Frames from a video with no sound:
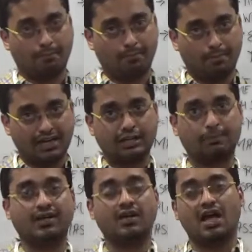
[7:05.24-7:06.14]

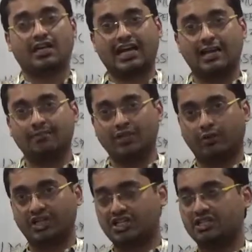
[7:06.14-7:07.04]
multiple time
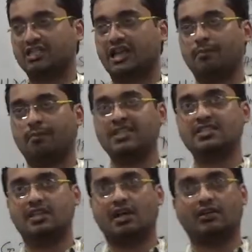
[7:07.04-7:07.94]
durations. That
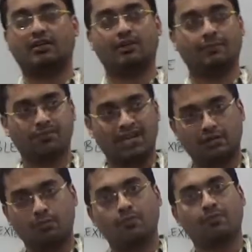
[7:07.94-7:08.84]
means
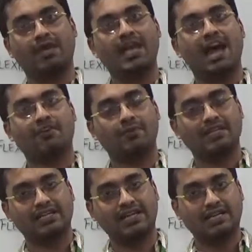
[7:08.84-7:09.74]
it may have
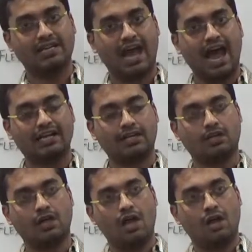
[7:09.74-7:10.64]
been created at
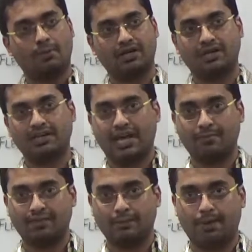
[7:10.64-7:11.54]
a particular
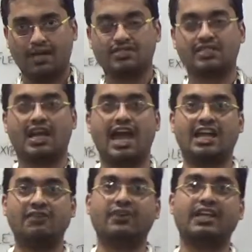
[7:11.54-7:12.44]
time in the past,
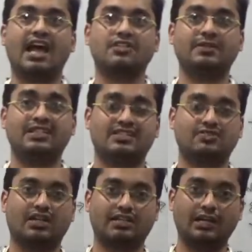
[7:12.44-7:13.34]
and if it has been
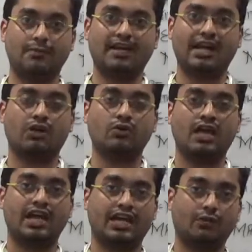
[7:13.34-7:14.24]
destructed by now,
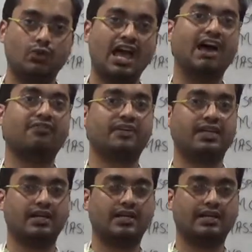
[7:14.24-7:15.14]
it would have
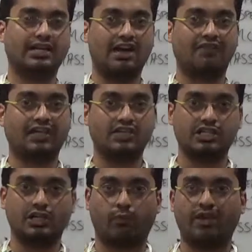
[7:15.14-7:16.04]
created a
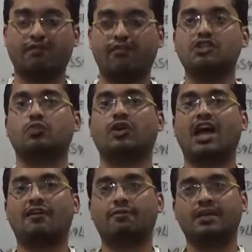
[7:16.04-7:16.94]
gravitational wave which would
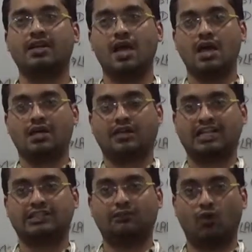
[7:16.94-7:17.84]
have been
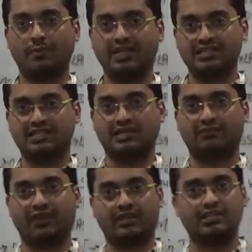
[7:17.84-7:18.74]
transforming
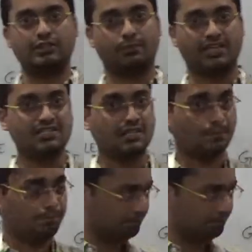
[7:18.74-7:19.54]
itself in the space